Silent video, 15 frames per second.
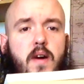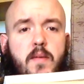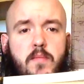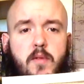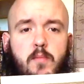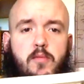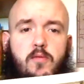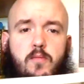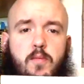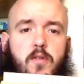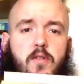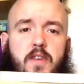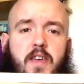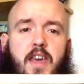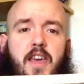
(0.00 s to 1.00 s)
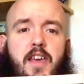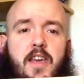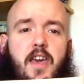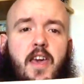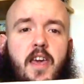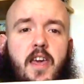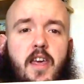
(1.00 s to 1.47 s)
I'm the Bald Book
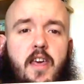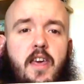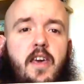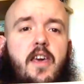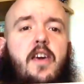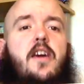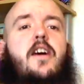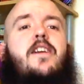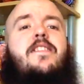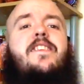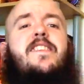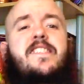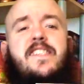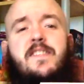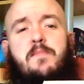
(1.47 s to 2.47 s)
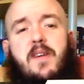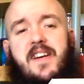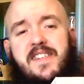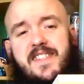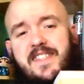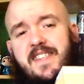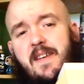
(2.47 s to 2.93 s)
Geek, and this is my
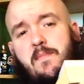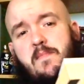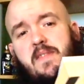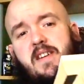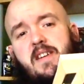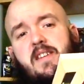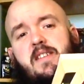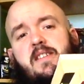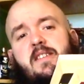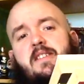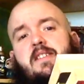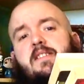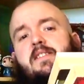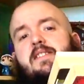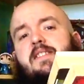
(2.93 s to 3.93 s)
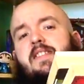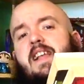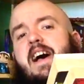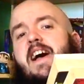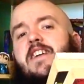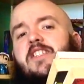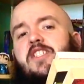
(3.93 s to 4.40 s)
December
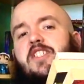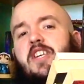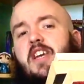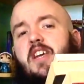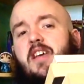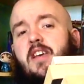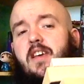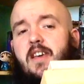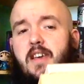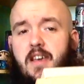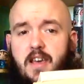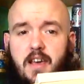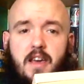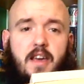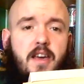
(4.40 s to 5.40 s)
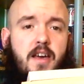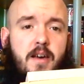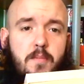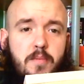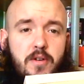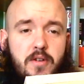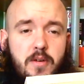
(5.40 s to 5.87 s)

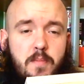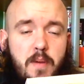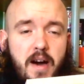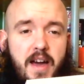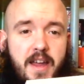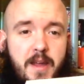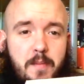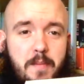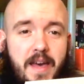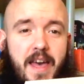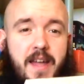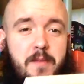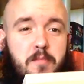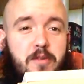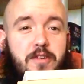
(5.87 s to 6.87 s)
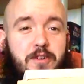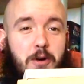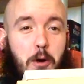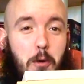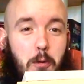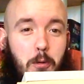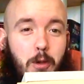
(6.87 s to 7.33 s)
/ book buying ban book
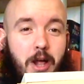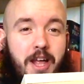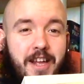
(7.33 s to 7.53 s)
haul.